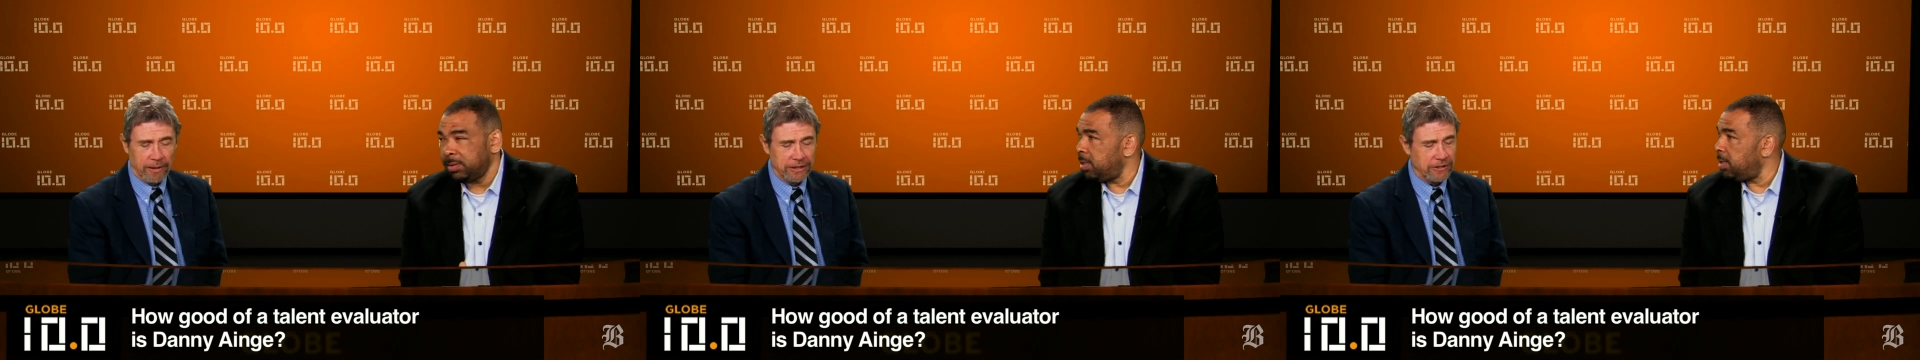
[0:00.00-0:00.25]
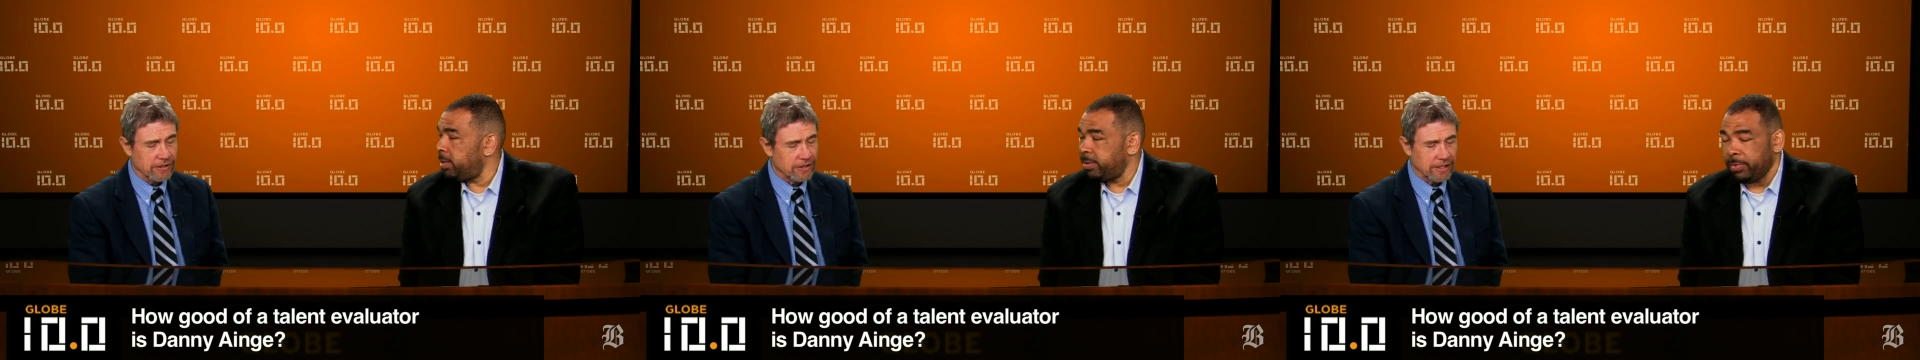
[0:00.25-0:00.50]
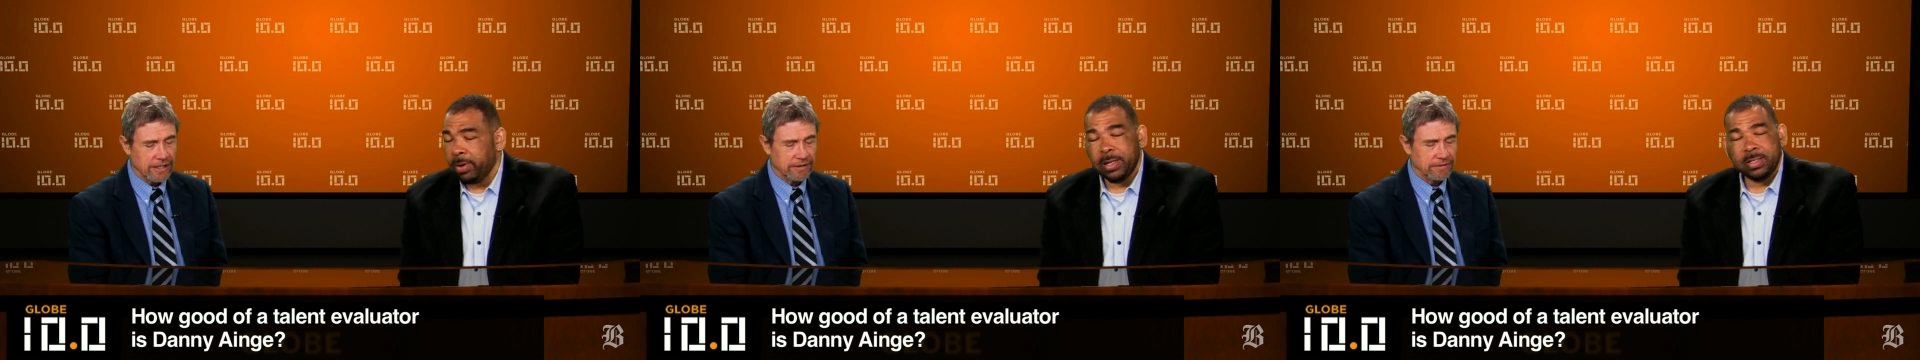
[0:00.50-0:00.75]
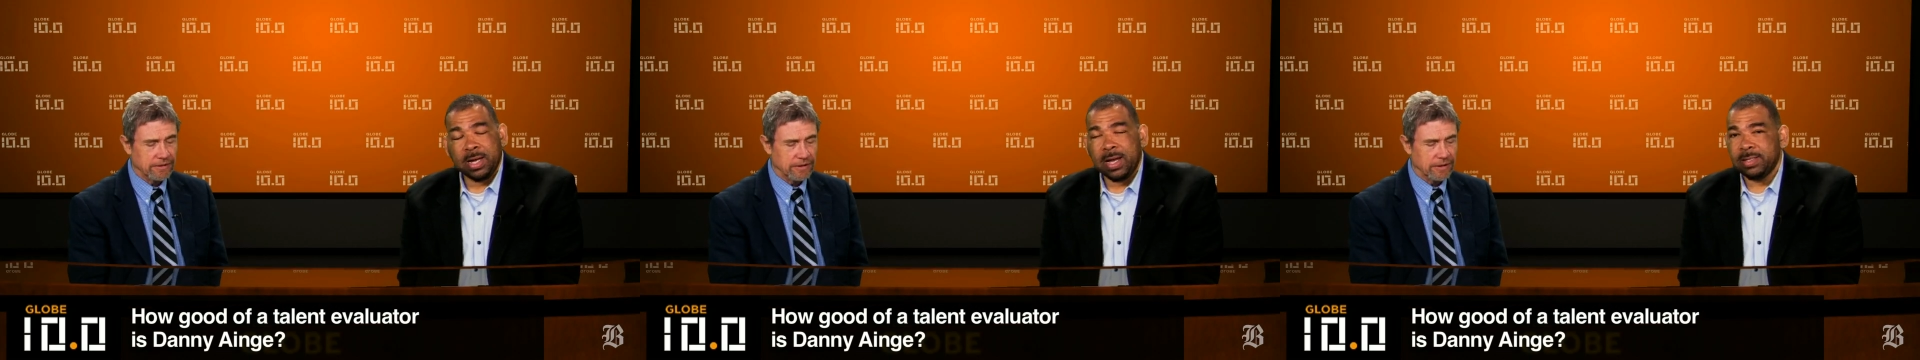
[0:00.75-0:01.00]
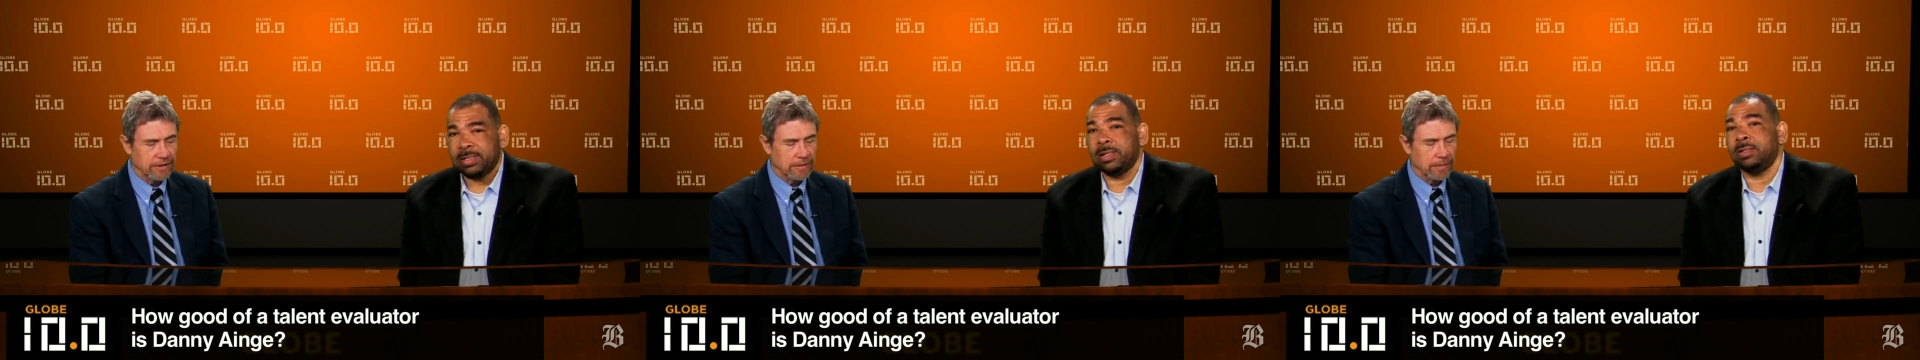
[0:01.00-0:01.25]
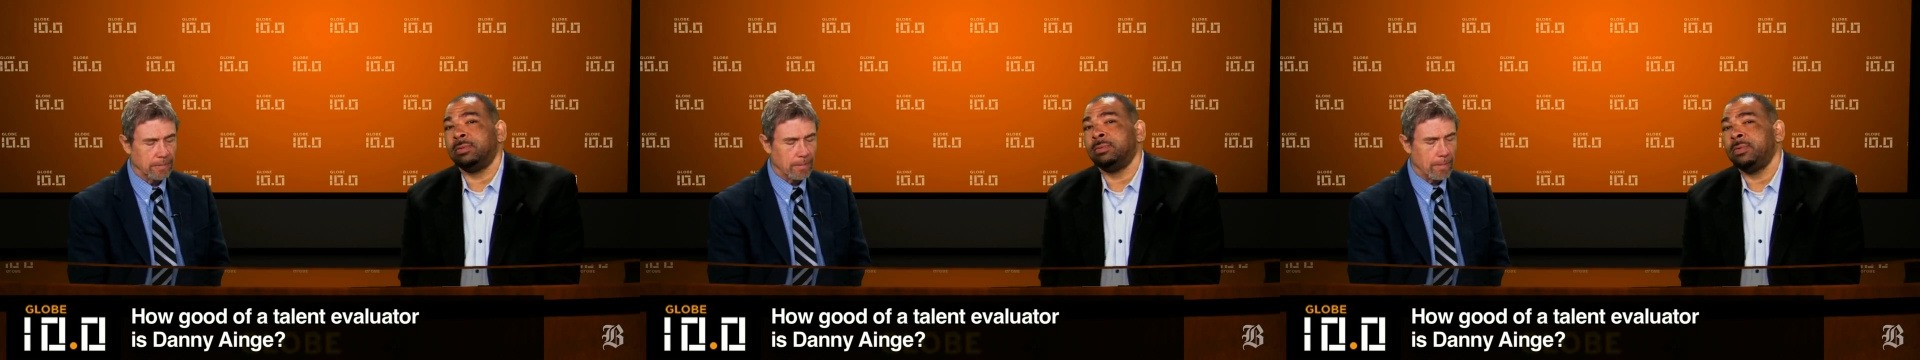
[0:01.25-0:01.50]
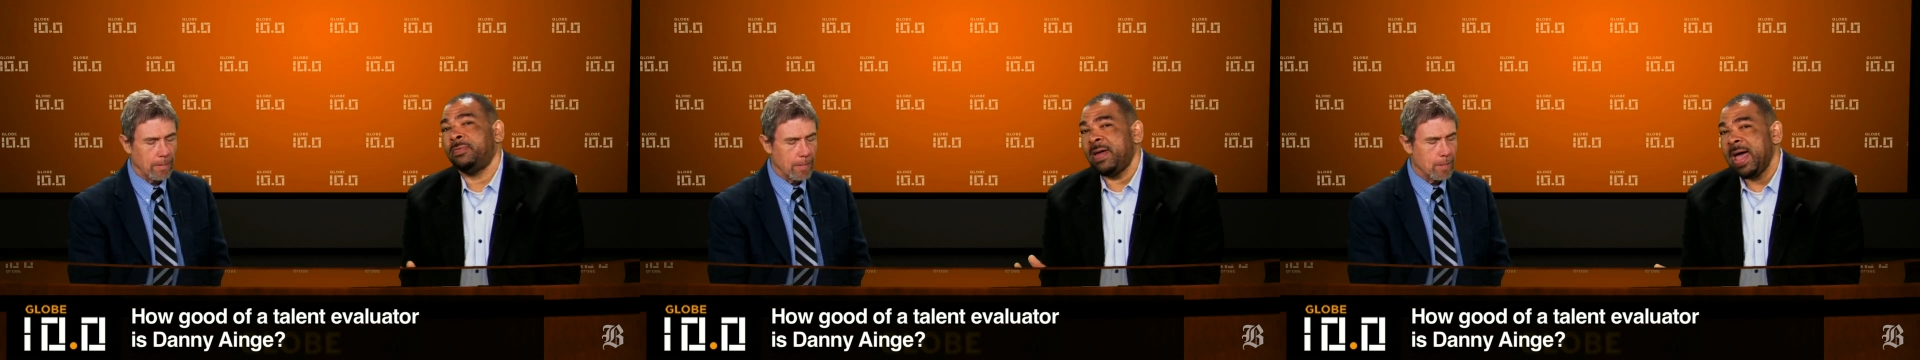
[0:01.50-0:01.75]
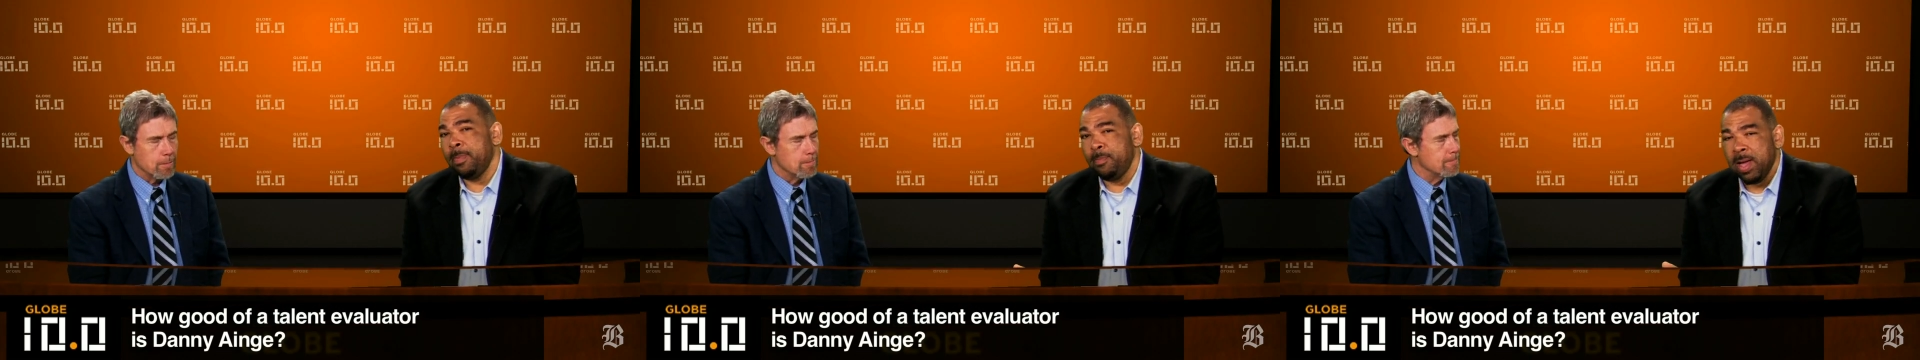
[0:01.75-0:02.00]
Speaker 1: misses. JaJuan Johnson,
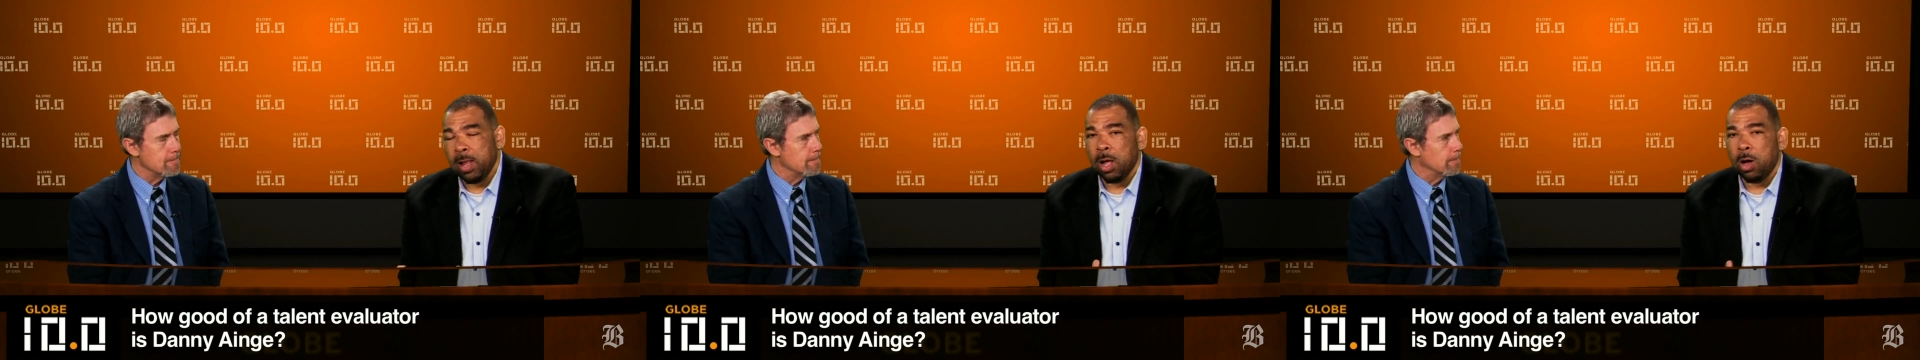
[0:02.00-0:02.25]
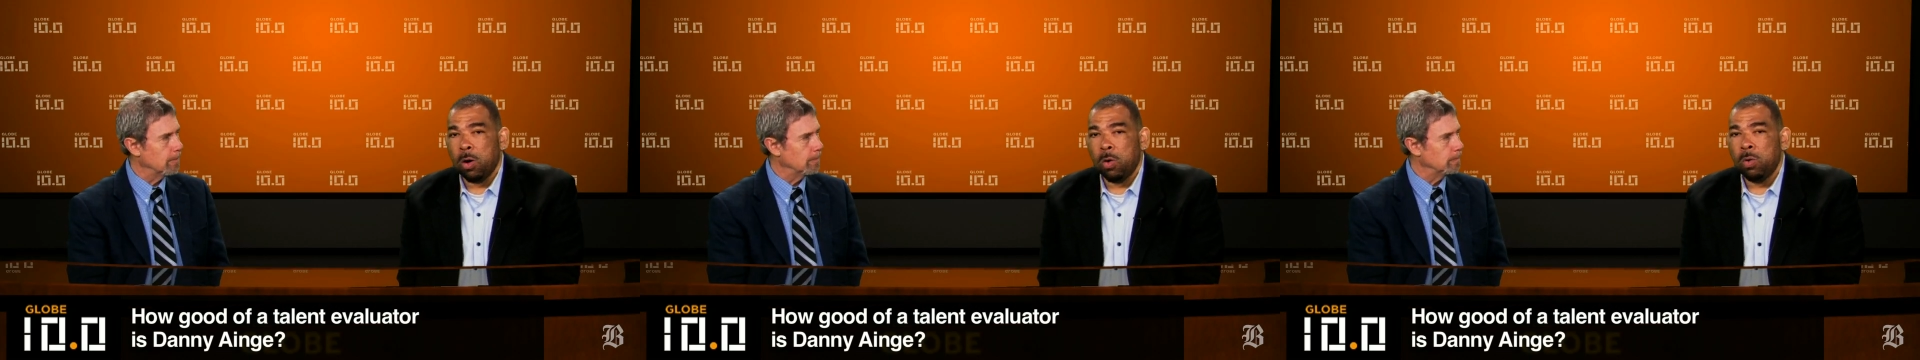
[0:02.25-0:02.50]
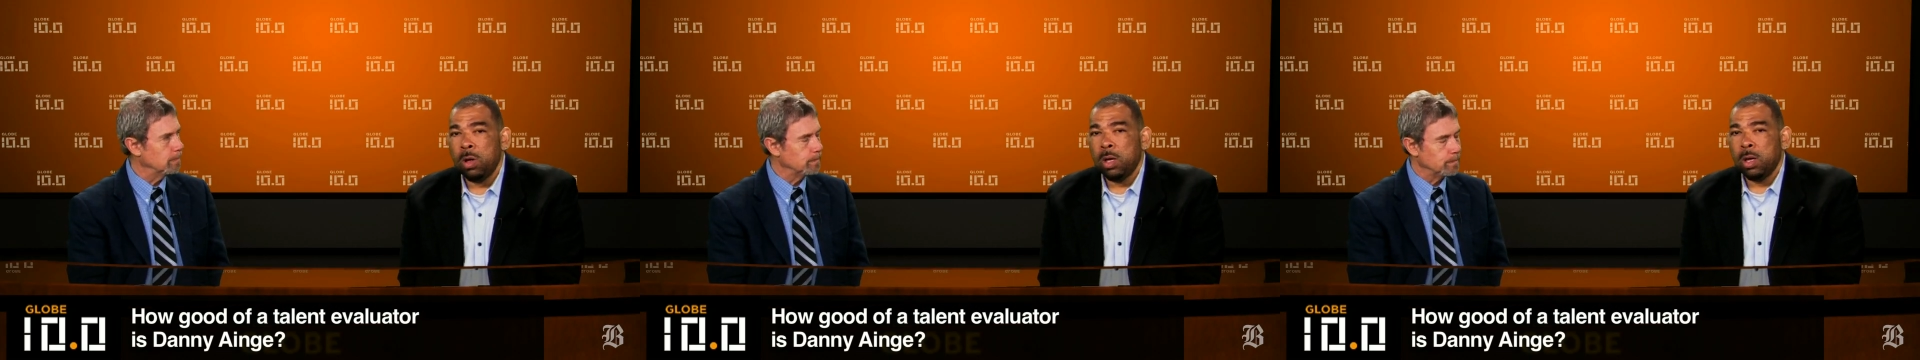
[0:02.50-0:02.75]
Fab Melo,